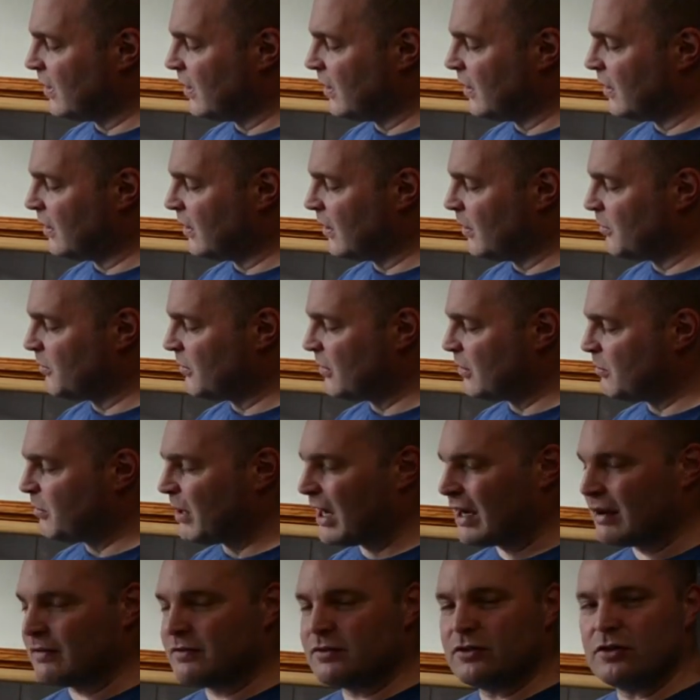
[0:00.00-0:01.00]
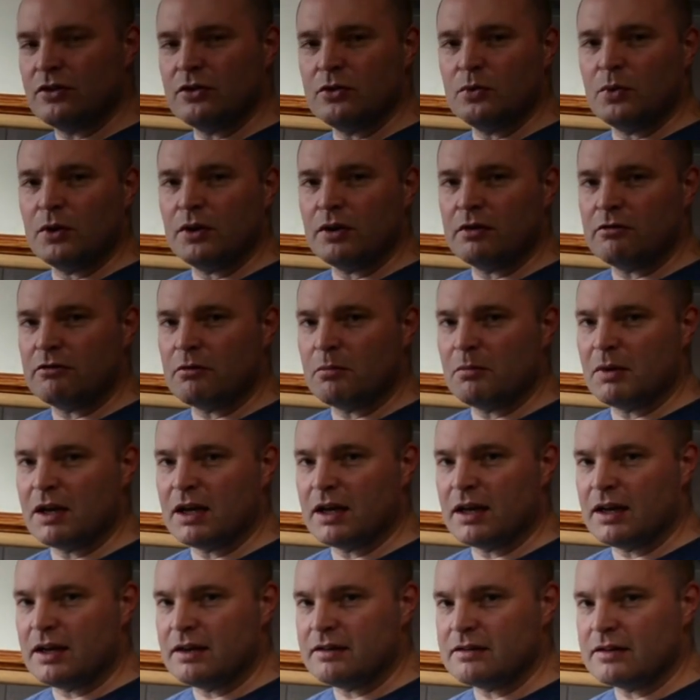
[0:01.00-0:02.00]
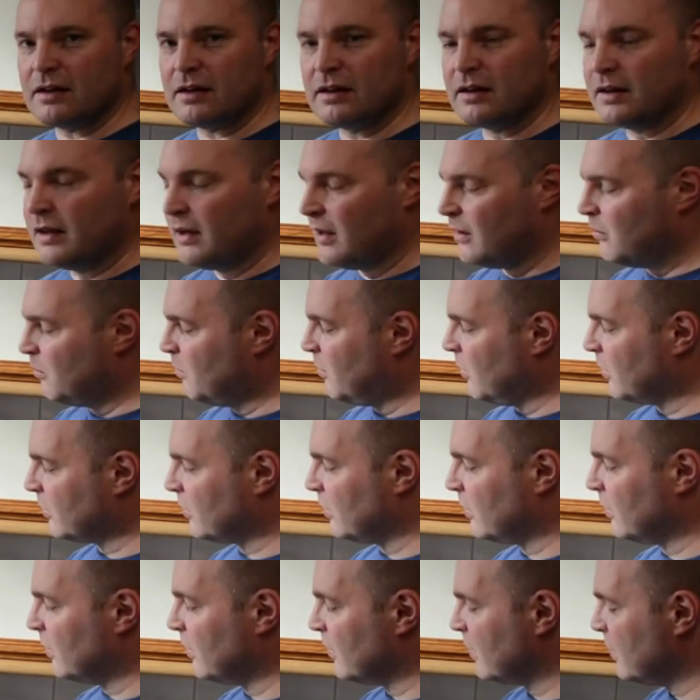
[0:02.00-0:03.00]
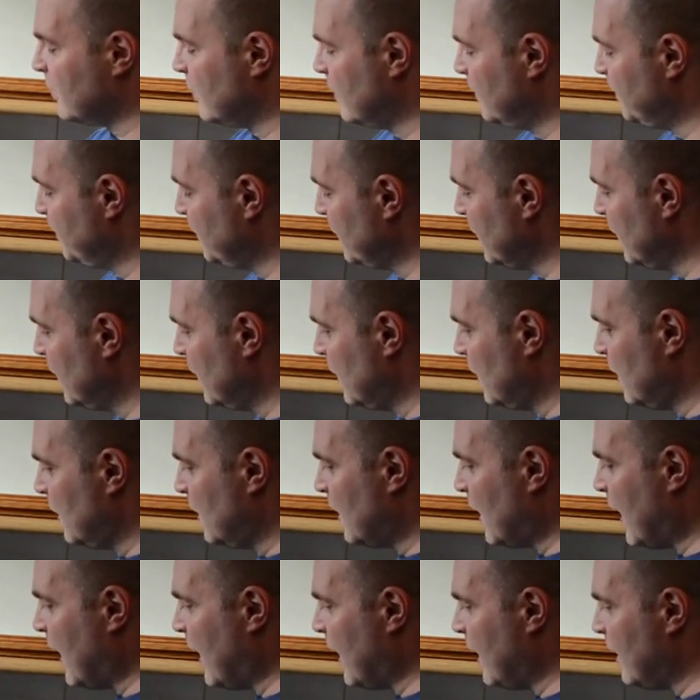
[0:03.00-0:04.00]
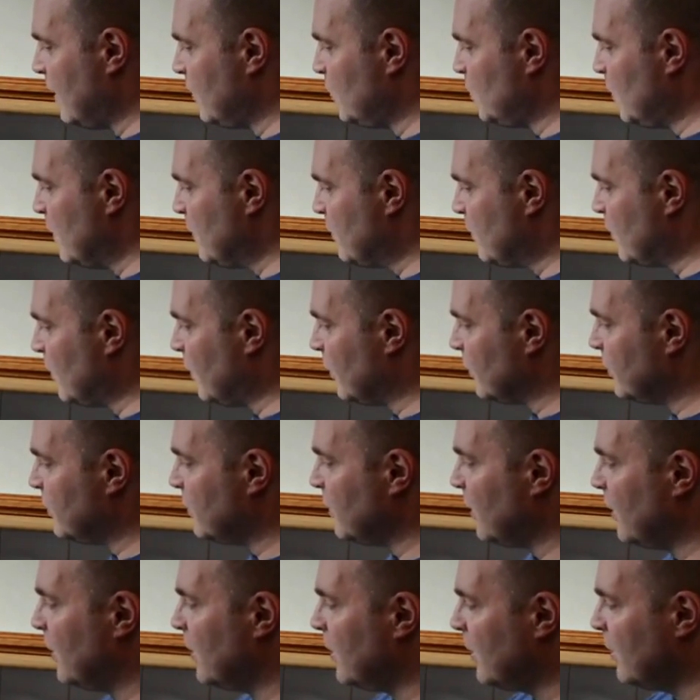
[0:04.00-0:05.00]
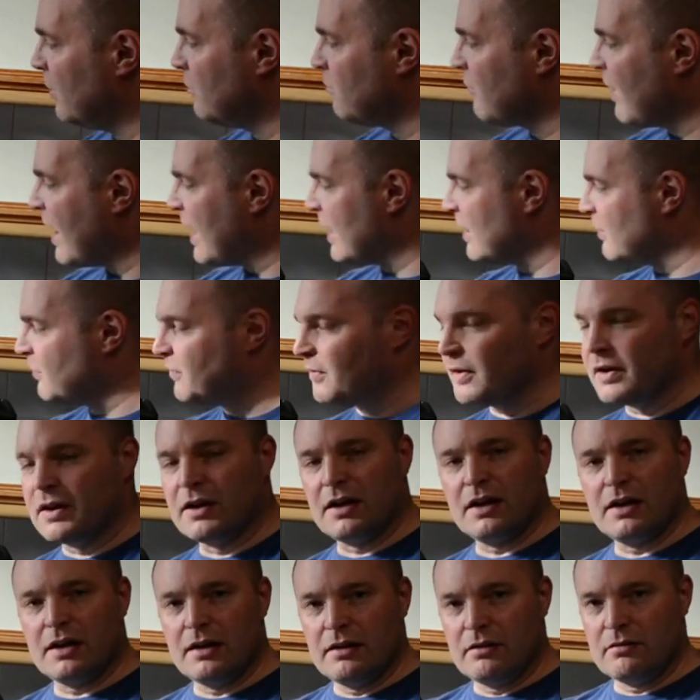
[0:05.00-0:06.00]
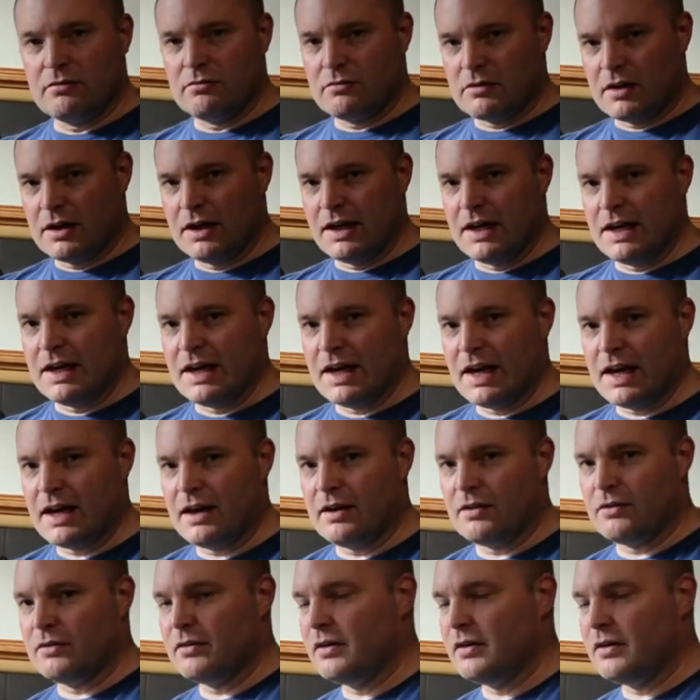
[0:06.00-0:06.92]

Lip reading: It comes in a pack of 2 100ml bottles, and we've got a rag for cleaning out